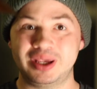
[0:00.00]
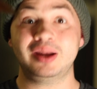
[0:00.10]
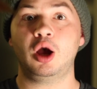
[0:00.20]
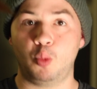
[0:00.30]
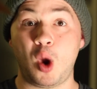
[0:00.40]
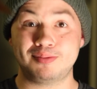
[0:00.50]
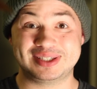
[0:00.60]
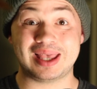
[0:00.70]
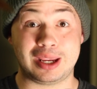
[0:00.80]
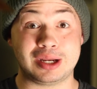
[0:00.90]
GitHub
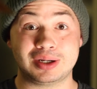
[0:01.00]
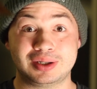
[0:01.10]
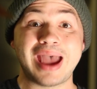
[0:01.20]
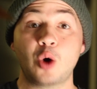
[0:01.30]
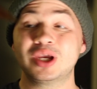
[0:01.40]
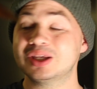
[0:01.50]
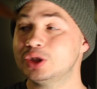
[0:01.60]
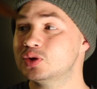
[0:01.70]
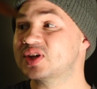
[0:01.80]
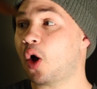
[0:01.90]
website. Now we can
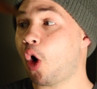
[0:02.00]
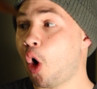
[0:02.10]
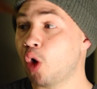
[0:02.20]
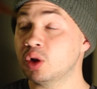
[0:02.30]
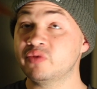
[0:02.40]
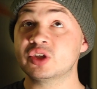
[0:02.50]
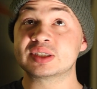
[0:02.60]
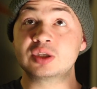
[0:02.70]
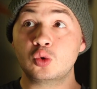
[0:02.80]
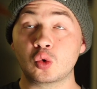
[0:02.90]
use all of the
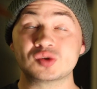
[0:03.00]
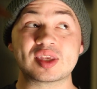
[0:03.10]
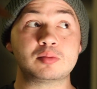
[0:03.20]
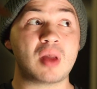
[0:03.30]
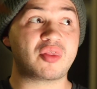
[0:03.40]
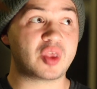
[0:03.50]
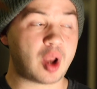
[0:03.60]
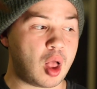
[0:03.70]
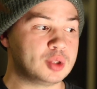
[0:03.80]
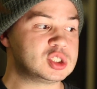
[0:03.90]
tools and
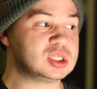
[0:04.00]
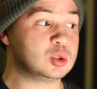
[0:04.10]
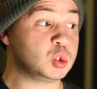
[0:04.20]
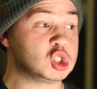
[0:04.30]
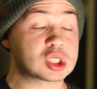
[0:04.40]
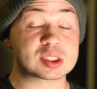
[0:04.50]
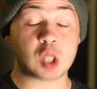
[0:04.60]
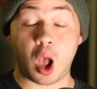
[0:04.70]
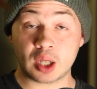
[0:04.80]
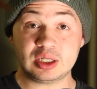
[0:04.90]
methodology that we just
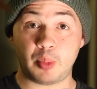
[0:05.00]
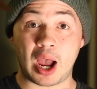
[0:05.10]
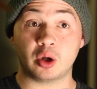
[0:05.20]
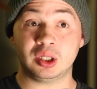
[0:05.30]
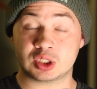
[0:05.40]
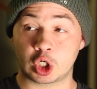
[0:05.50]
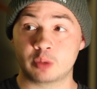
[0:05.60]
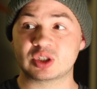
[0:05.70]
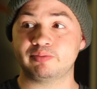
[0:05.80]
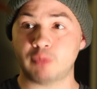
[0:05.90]
talked about in
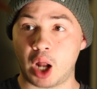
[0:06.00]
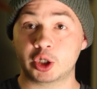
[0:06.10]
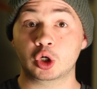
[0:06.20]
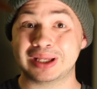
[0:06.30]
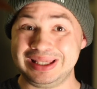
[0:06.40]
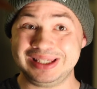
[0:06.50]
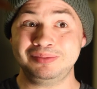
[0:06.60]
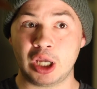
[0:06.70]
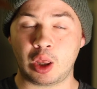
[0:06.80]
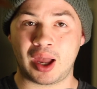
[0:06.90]
terms of monitoring
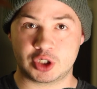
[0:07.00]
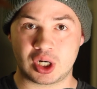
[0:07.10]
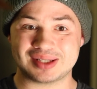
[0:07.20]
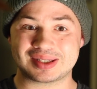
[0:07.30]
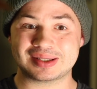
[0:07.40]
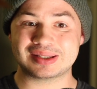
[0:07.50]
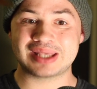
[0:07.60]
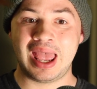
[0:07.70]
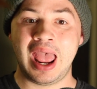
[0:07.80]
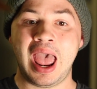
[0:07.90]
email addresses,
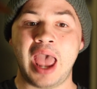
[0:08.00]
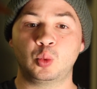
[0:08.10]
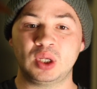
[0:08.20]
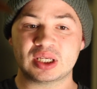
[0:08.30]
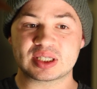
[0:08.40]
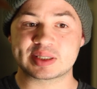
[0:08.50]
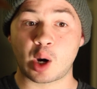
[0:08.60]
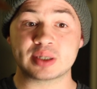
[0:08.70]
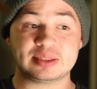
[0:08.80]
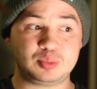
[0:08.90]
and we can
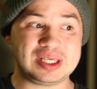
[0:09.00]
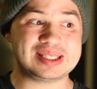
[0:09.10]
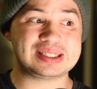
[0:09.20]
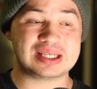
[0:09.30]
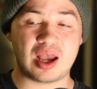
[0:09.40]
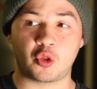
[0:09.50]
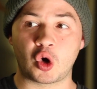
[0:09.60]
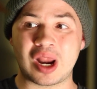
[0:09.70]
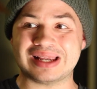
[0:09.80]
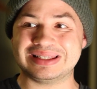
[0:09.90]
start to piece
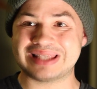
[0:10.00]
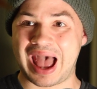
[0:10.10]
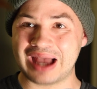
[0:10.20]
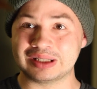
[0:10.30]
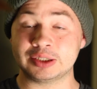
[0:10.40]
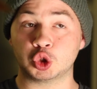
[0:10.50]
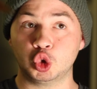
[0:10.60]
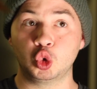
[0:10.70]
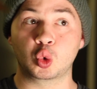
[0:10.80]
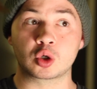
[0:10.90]
together exactly
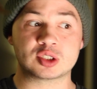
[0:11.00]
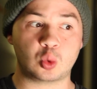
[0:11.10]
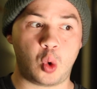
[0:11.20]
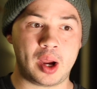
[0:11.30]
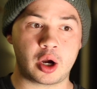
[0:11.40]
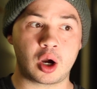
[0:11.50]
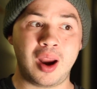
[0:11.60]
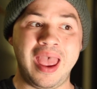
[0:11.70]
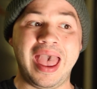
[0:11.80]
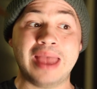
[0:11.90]
who works where
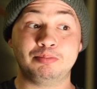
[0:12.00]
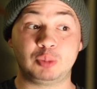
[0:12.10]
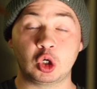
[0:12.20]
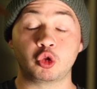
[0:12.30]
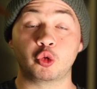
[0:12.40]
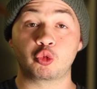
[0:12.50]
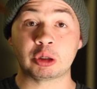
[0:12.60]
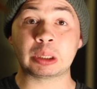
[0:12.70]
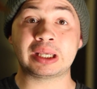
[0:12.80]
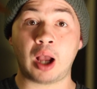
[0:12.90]
and build a
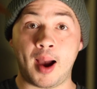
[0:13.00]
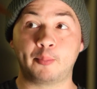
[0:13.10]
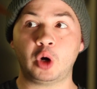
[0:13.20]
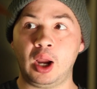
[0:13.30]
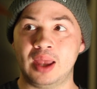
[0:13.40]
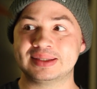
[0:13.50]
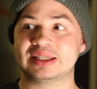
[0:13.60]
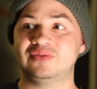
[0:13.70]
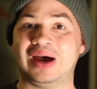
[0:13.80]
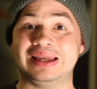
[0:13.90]
really
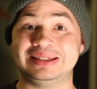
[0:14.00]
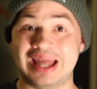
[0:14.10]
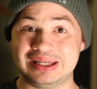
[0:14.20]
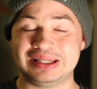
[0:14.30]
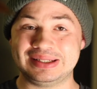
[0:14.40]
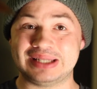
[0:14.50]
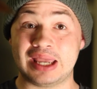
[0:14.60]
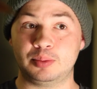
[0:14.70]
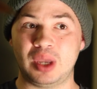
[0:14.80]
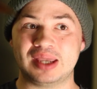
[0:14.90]
comprehensive identity
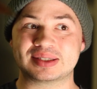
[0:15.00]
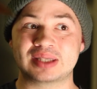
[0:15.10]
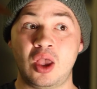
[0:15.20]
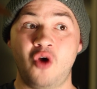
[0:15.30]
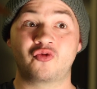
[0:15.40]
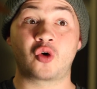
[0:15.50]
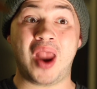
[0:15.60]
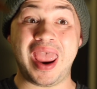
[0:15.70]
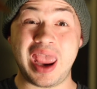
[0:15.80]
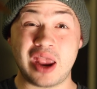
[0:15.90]
database for
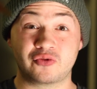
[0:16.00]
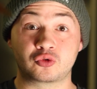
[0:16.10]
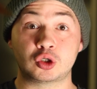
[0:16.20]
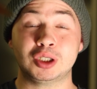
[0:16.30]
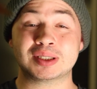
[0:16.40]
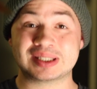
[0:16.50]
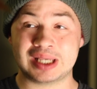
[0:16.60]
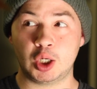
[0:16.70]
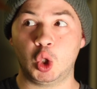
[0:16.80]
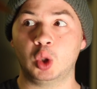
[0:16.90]
every
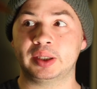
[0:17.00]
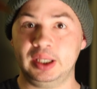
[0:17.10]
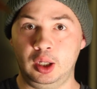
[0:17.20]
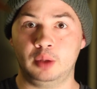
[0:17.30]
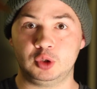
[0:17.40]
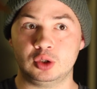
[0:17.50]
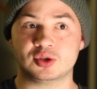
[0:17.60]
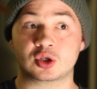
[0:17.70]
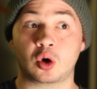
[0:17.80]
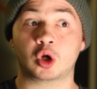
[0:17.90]
single GitHub
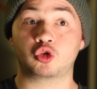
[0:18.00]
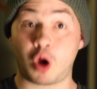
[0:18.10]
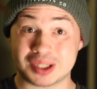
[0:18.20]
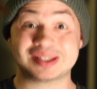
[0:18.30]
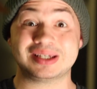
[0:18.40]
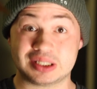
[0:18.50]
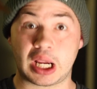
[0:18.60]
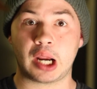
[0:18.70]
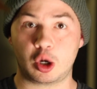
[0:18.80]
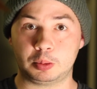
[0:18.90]
user across the
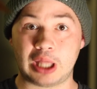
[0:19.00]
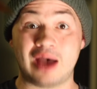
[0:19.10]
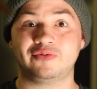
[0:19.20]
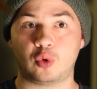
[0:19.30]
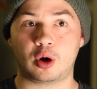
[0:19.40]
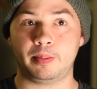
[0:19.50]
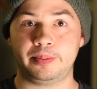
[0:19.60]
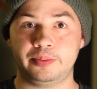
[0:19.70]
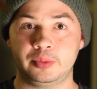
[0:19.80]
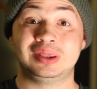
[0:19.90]
entire platform.
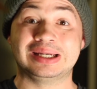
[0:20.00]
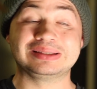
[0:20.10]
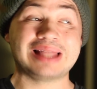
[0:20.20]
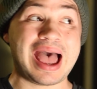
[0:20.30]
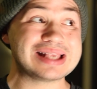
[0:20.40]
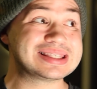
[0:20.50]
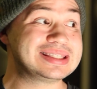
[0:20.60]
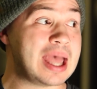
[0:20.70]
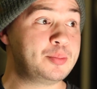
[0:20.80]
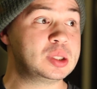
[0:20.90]
The last
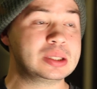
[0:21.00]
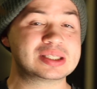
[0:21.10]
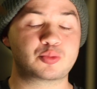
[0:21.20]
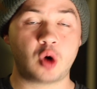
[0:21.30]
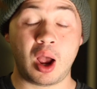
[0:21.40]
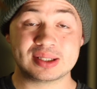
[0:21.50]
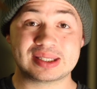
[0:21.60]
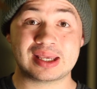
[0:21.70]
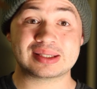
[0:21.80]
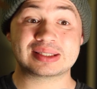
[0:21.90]
step in this
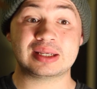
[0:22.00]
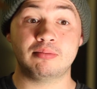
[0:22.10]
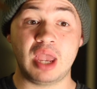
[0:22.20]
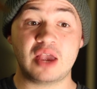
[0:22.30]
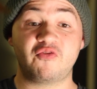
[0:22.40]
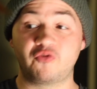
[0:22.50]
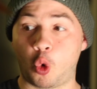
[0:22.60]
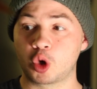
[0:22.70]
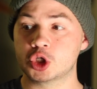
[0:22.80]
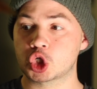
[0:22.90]
process to make
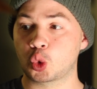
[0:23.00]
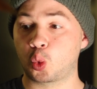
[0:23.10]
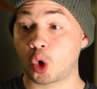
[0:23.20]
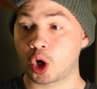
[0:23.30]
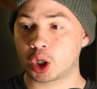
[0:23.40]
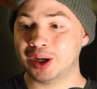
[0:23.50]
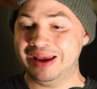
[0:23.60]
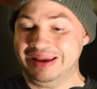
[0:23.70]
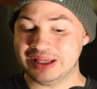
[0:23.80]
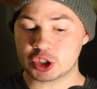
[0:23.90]
Forager work
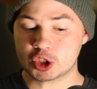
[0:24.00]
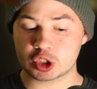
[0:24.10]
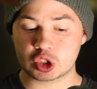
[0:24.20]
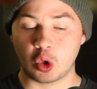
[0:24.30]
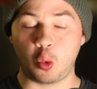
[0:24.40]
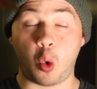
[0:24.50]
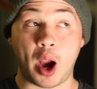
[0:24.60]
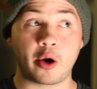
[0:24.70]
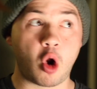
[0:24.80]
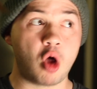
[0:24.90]
is just to
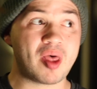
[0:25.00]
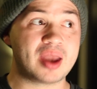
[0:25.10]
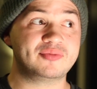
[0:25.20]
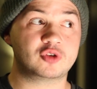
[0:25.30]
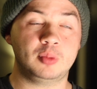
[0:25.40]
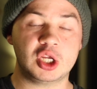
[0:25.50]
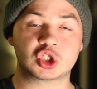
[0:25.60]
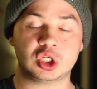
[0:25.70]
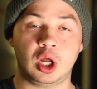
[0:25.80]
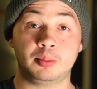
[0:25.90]
wire all that
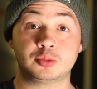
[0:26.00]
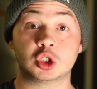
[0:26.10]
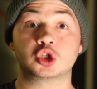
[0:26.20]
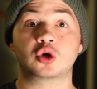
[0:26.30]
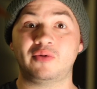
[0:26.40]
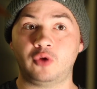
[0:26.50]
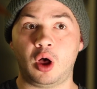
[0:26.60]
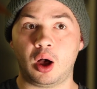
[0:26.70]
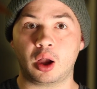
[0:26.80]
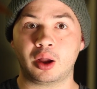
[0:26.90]
information up to
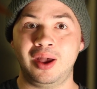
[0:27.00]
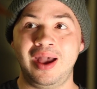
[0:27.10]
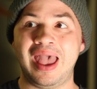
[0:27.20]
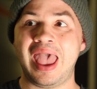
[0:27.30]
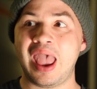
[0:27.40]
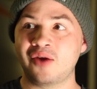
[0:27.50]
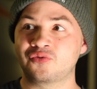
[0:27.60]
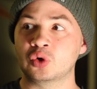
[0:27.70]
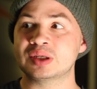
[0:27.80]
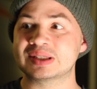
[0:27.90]
TruffleHog.
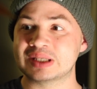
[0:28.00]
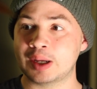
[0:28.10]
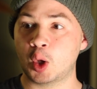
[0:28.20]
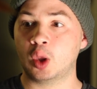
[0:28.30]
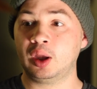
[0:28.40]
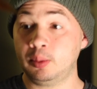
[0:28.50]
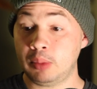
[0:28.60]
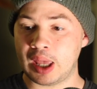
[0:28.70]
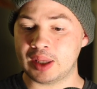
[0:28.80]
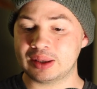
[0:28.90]
Every single
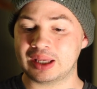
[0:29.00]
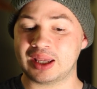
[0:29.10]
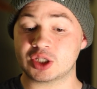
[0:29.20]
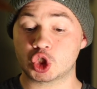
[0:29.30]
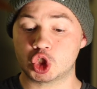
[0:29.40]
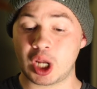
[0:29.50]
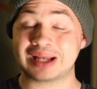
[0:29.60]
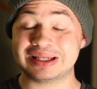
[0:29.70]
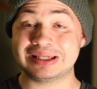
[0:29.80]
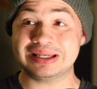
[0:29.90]
commit that gets
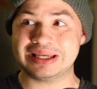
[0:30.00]
checked into